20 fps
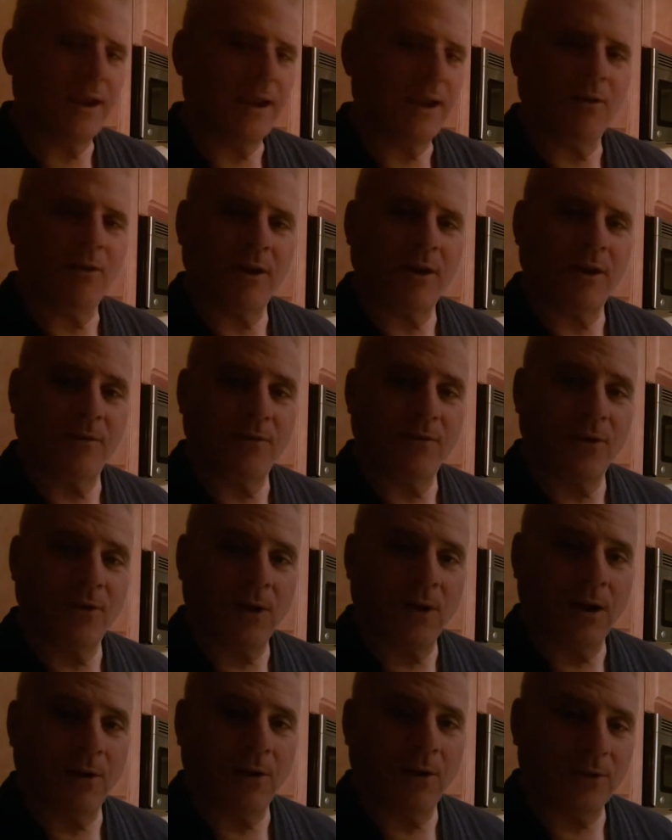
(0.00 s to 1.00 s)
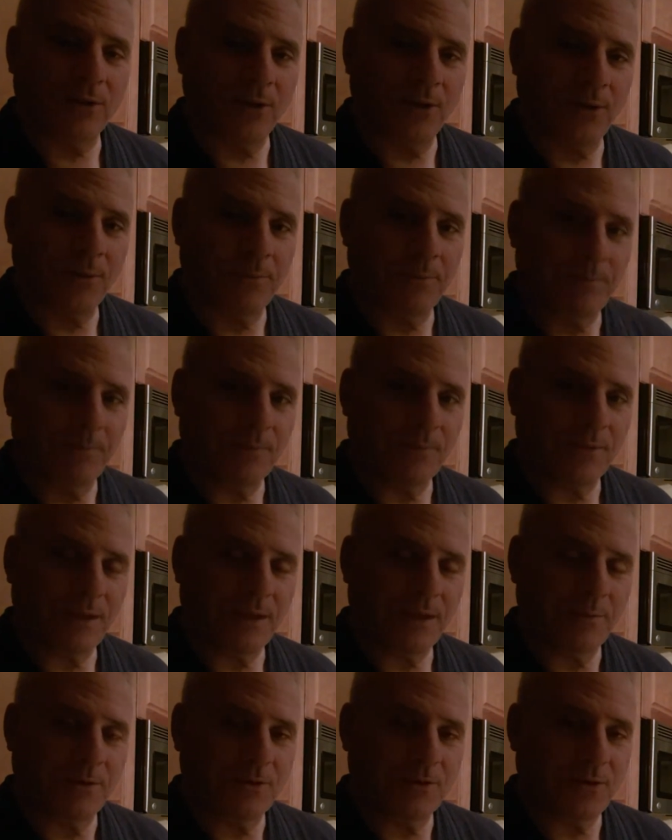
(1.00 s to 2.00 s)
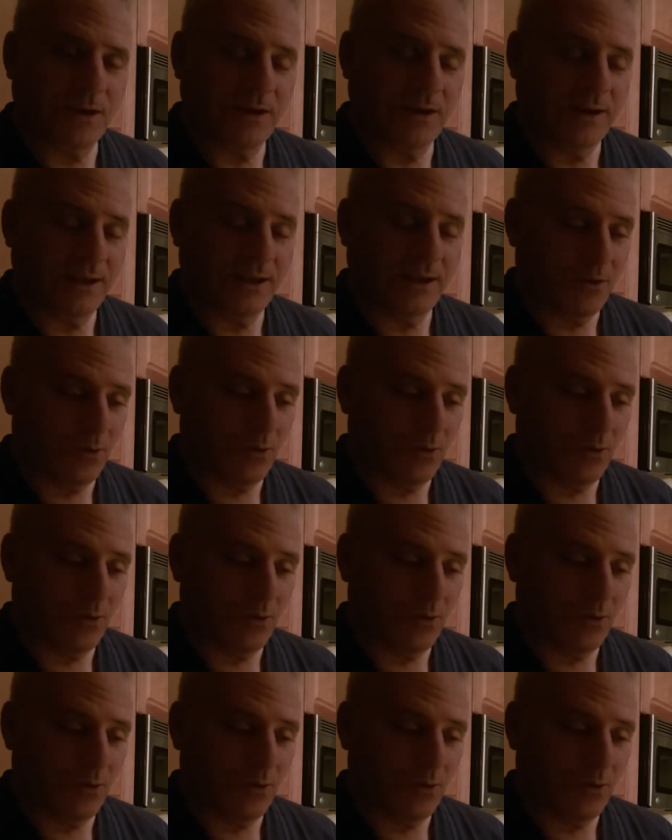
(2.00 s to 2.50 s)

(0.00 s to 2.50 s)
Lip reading: Harry, if you're out there, I've been trying to get a